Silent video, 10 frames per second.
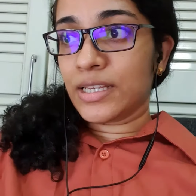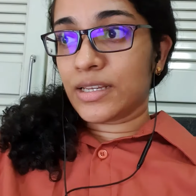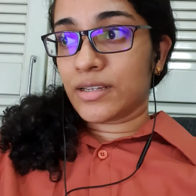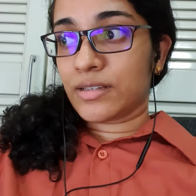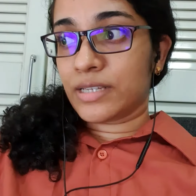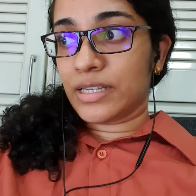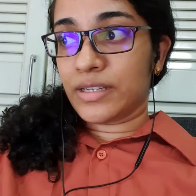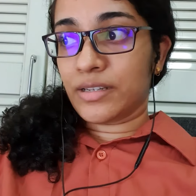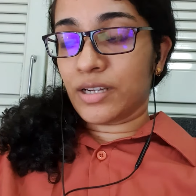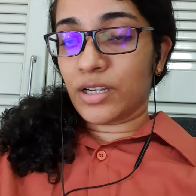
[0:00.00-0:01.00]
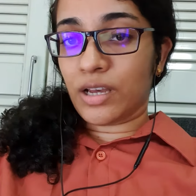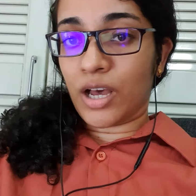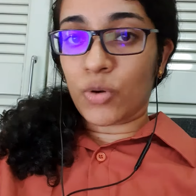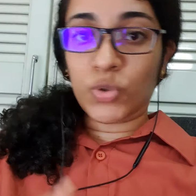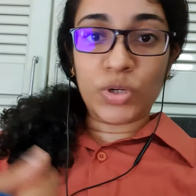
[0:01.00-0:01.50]
and
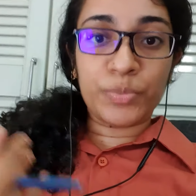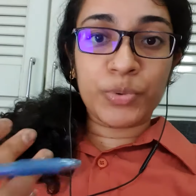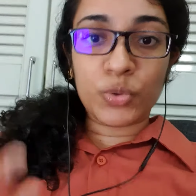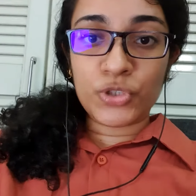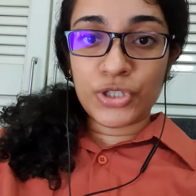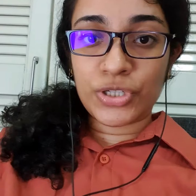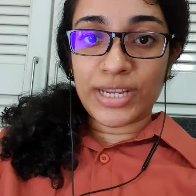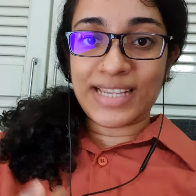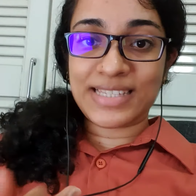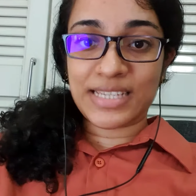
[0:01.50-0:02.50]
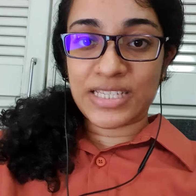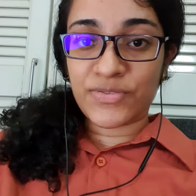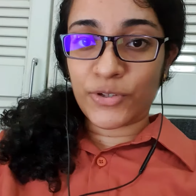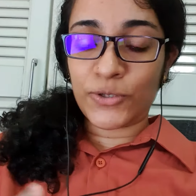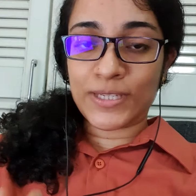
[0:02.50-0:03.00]
how to approach essays
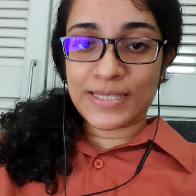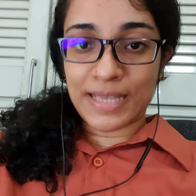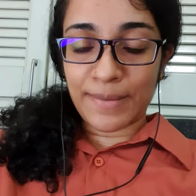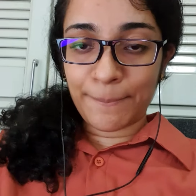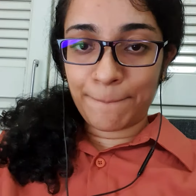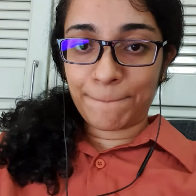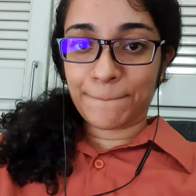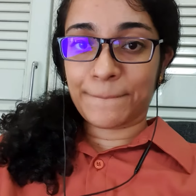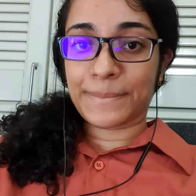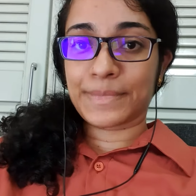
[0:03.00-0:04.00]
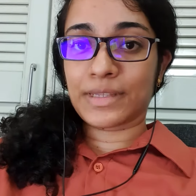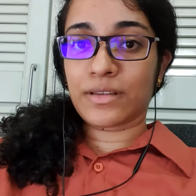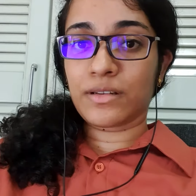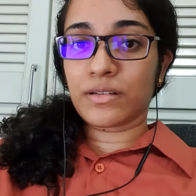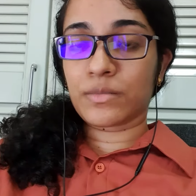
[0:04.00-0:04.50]
for your exam.
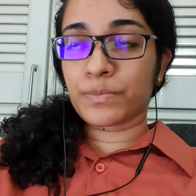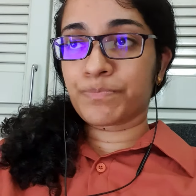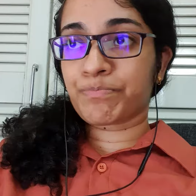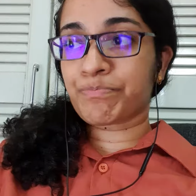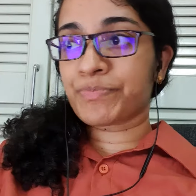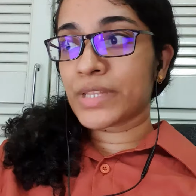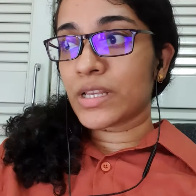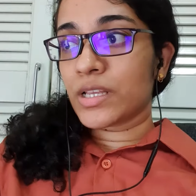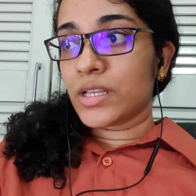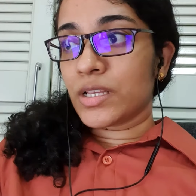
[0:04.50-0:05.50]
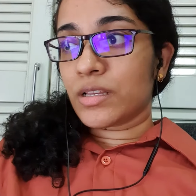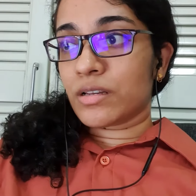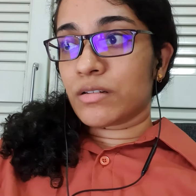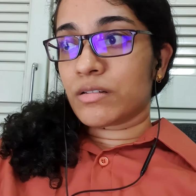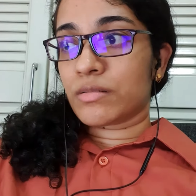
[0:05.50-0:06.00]

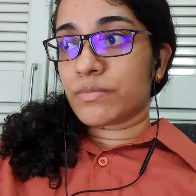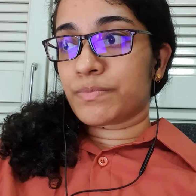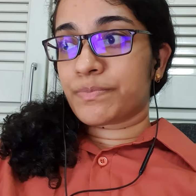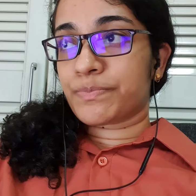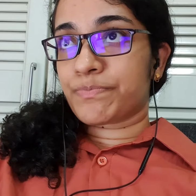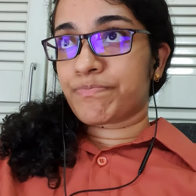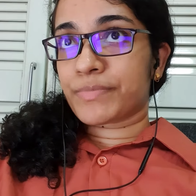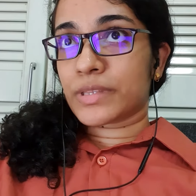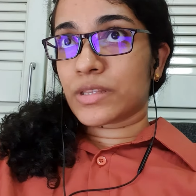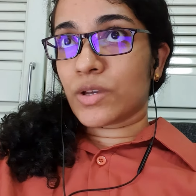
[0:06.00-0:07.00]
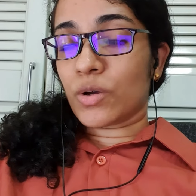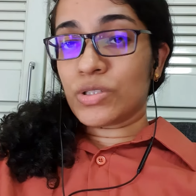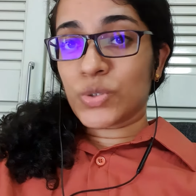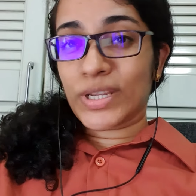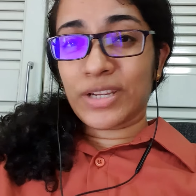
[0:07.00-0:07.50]
Also,
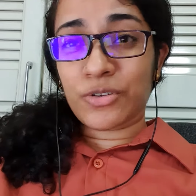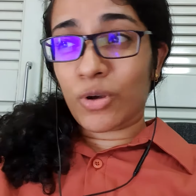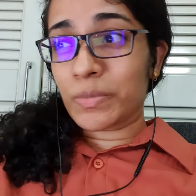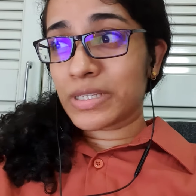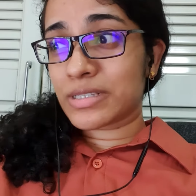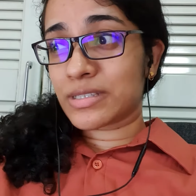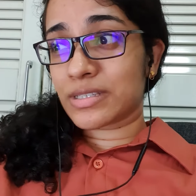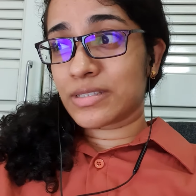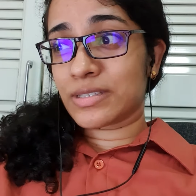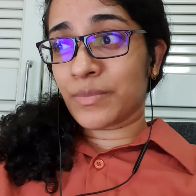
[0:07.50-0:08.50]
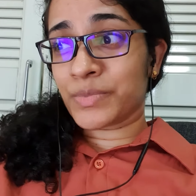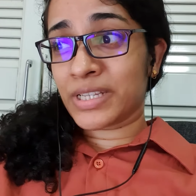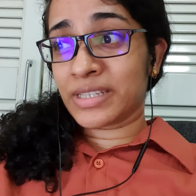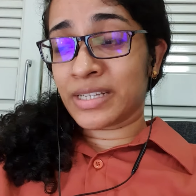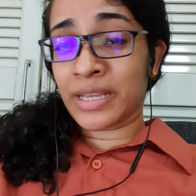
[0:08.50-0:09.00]
economics is
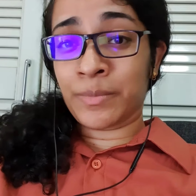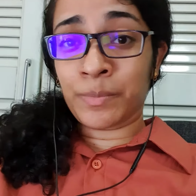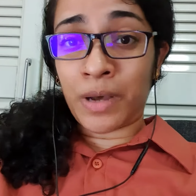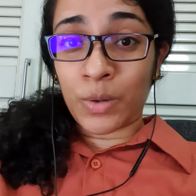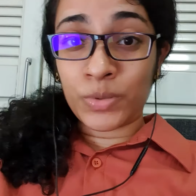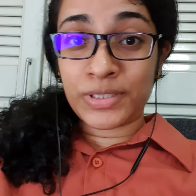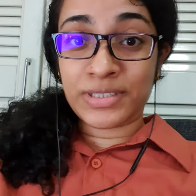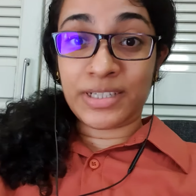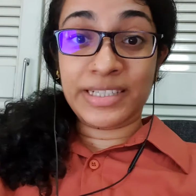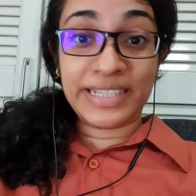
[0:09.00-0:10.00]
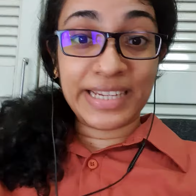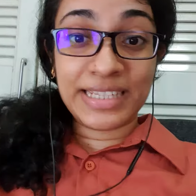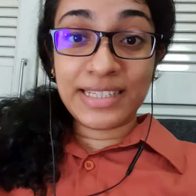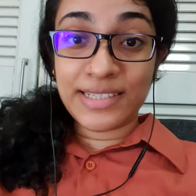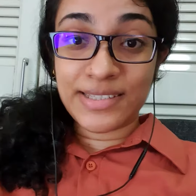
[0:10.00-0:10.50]
something that empowers our
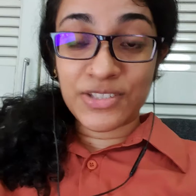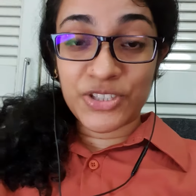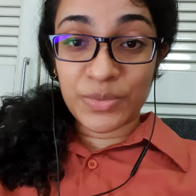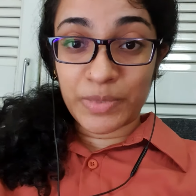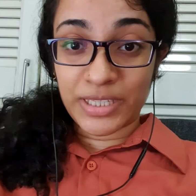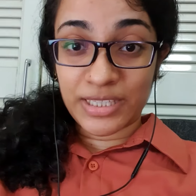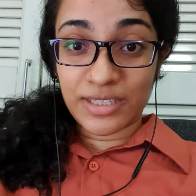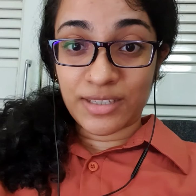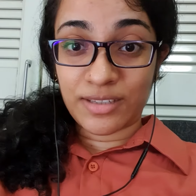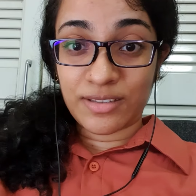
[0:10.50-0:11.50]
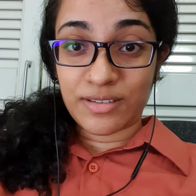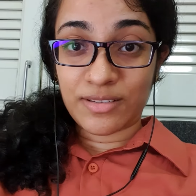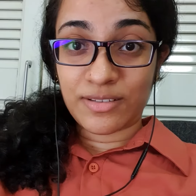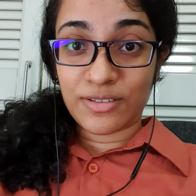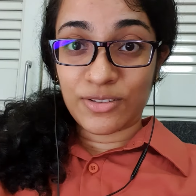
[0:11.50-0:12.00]
daily decision-making.
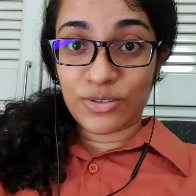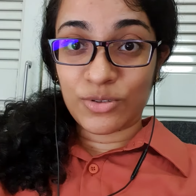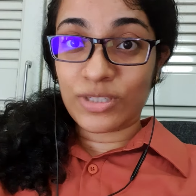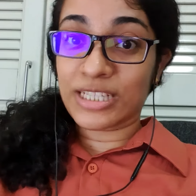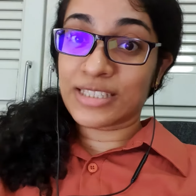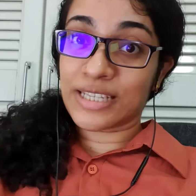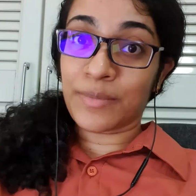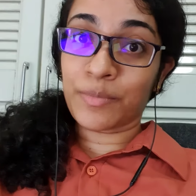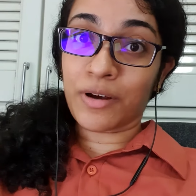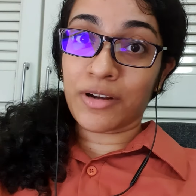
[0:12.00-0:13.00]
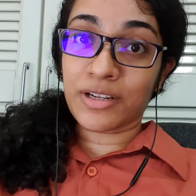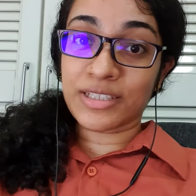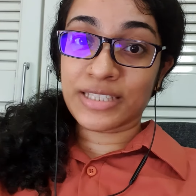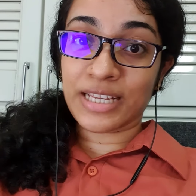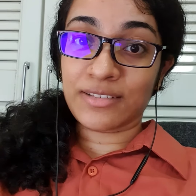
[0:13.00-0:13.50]
So, let's empower
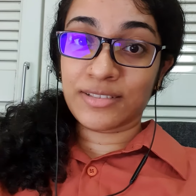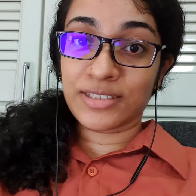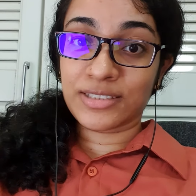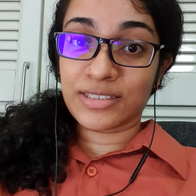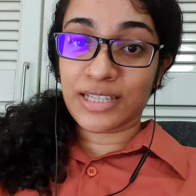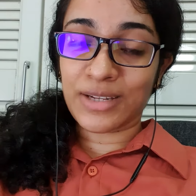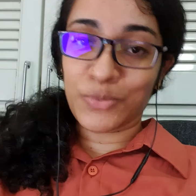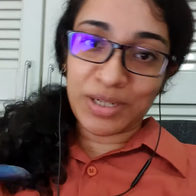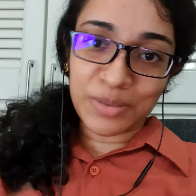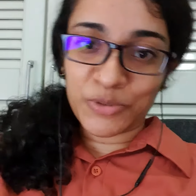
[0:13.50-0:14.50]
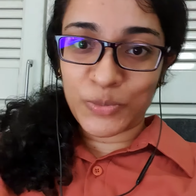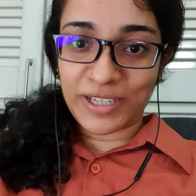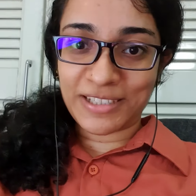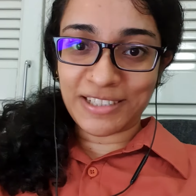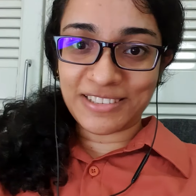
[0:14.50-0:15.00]
ourselves and welcome to my
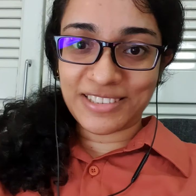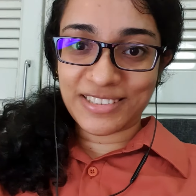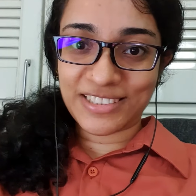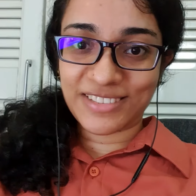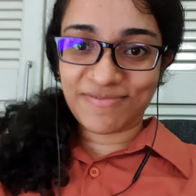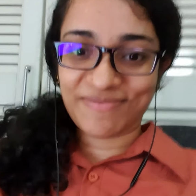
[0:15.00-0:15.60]
classes.